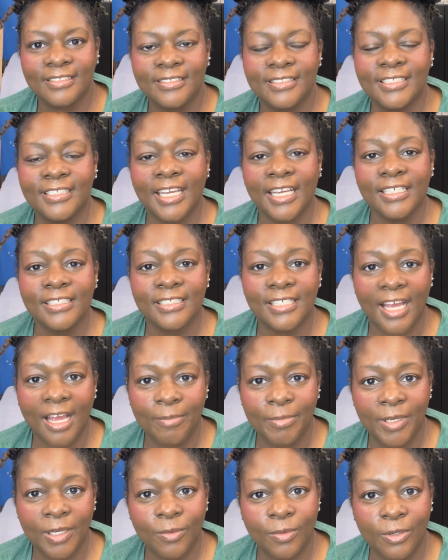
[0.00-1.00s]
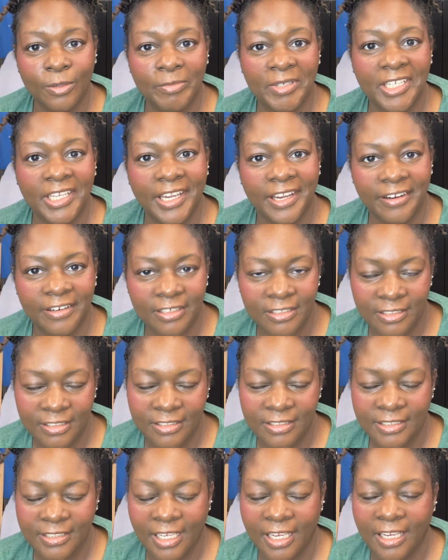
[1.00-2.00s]
Today's topic will be
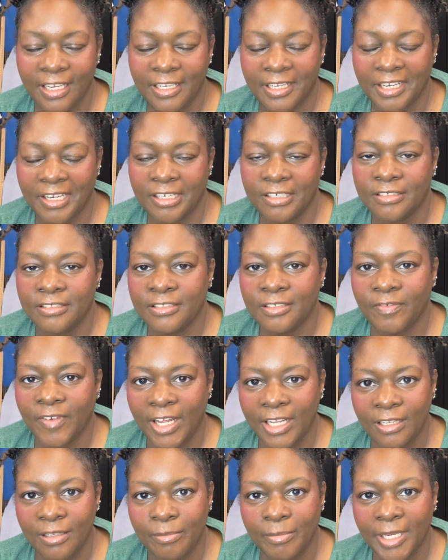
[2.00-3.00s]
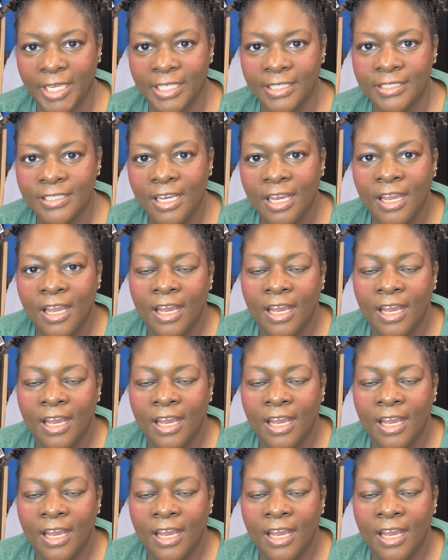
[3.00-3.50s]
characters and character development.